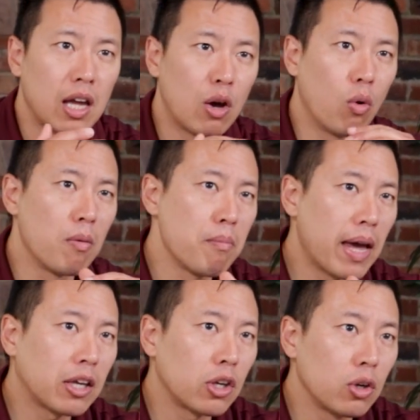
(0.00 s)
it will
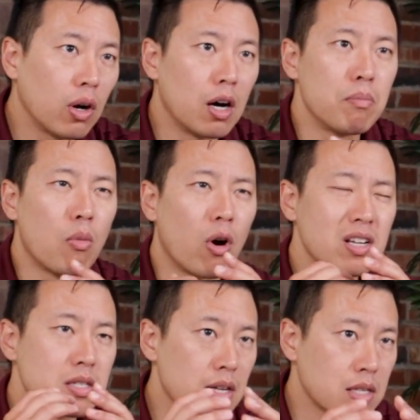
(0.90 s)
make you a more
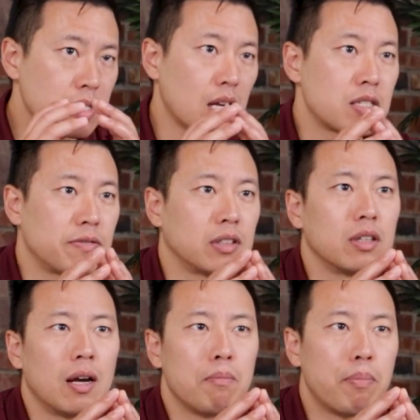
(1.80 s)

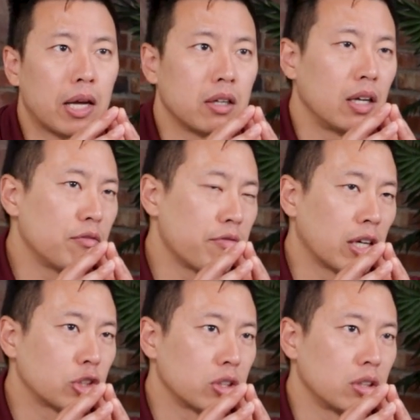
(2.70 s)
successful and better
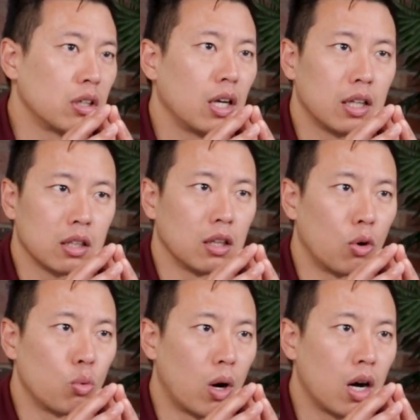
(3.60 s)
investor in the
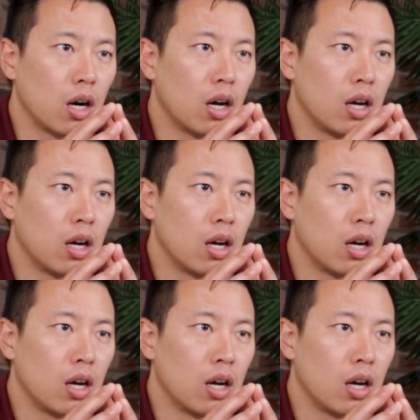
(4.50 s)
long run.